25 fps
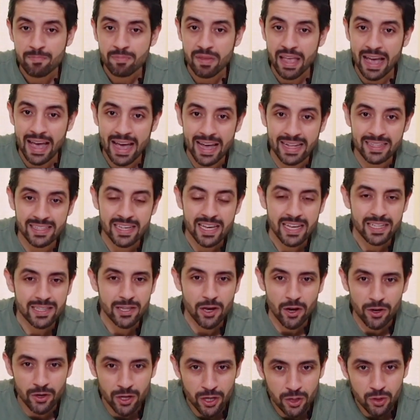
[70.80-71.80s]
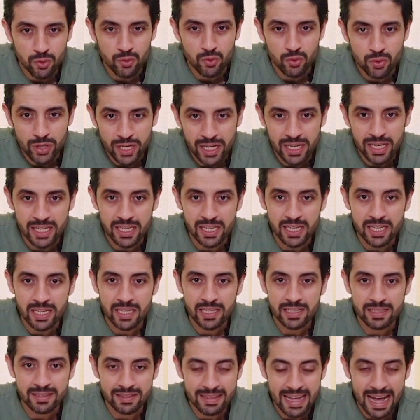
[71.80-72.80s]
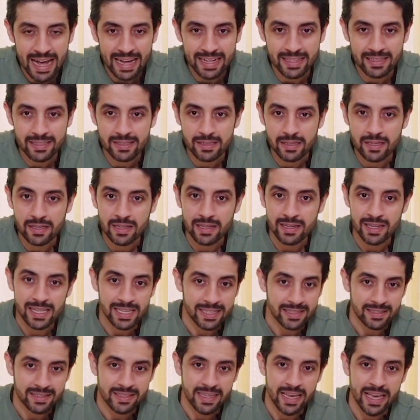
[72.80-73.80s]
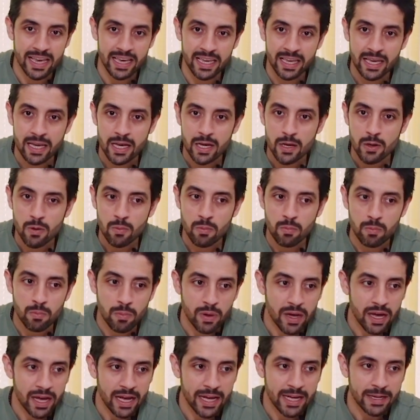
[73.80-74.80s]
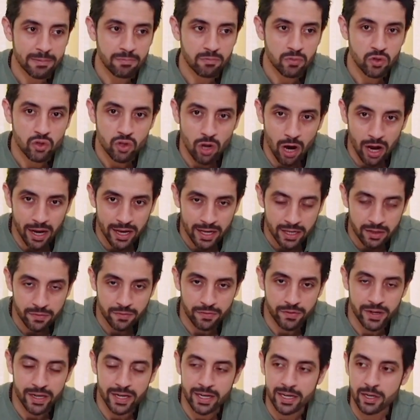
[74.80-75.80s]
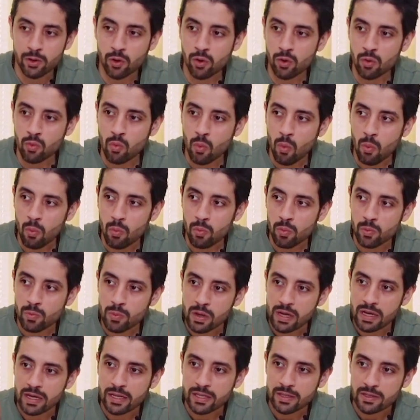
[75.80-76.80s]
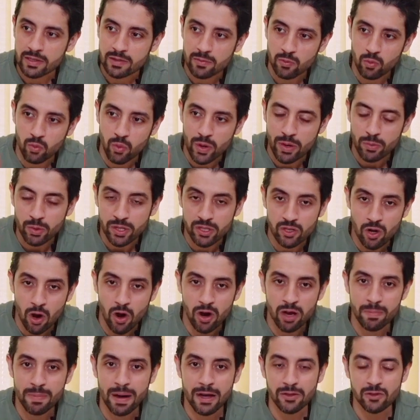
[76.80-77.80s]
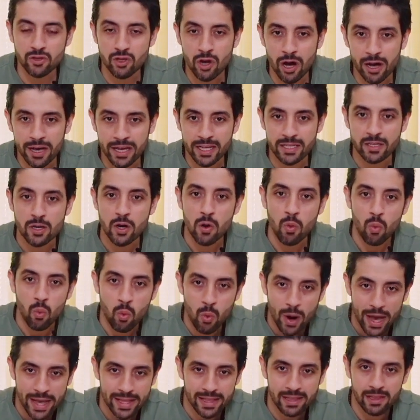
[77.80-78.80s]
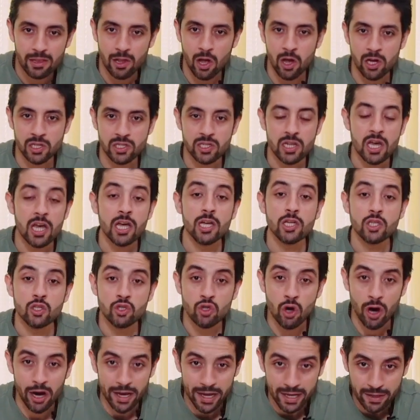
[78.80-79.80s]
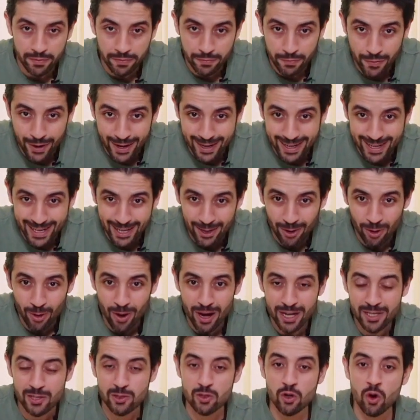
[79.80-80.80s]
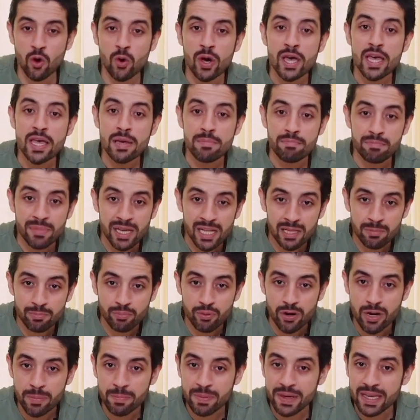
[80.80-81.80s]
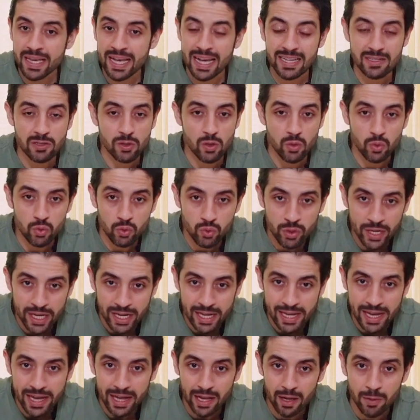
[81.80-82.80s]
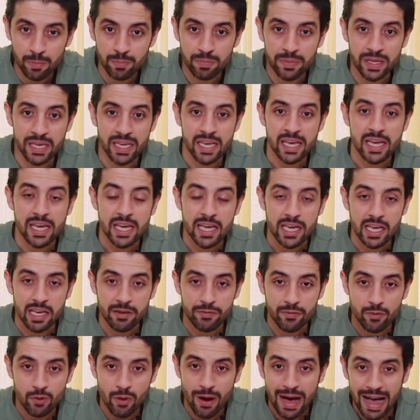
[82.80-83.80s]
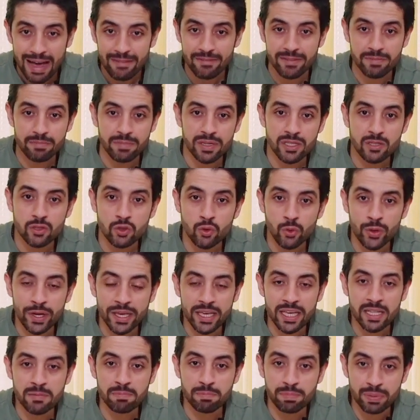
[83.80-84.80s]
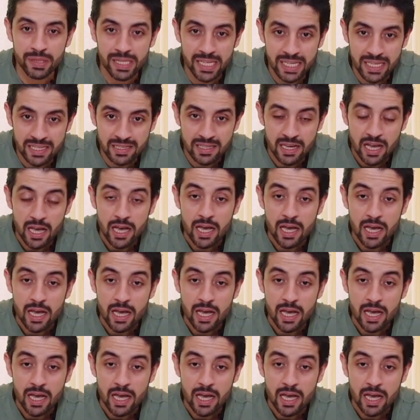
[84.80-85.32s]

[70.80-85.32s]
and they are not really that, let's say, diet friendly, or when we talk about diet, weight loss diet friendly. All right, so meal prepping has really helped me. If you haven't been doing it, please